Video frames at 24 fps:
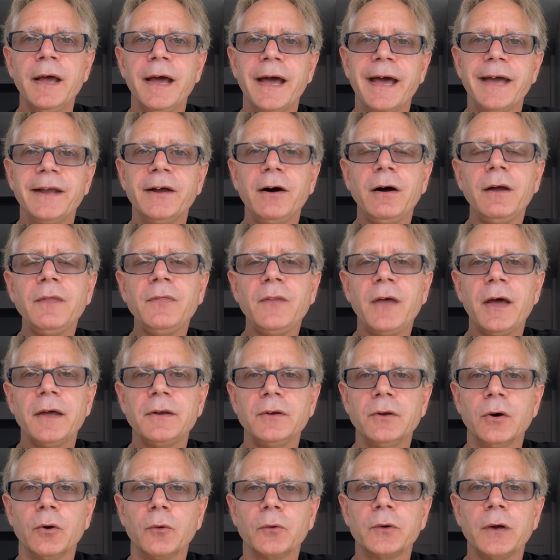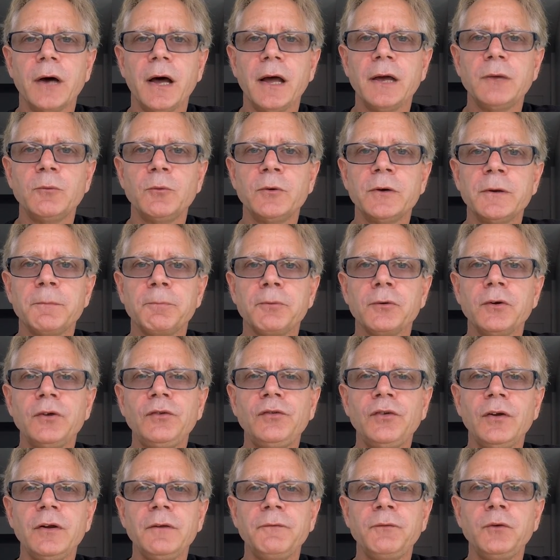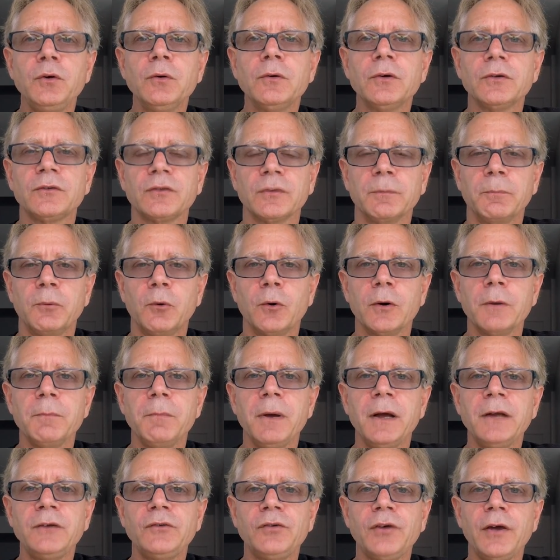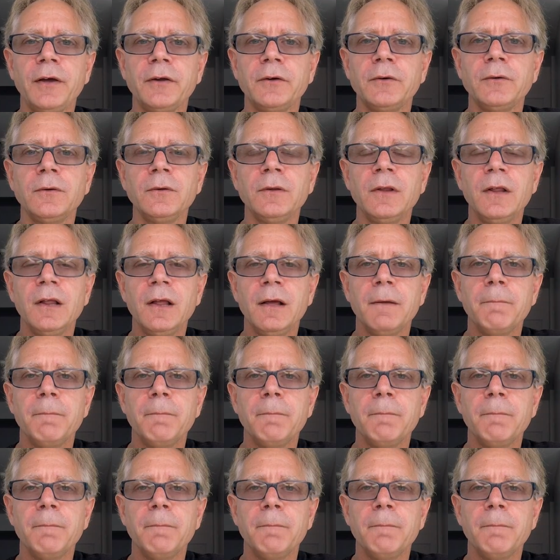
And on that note, I would appreciate if you could support my channel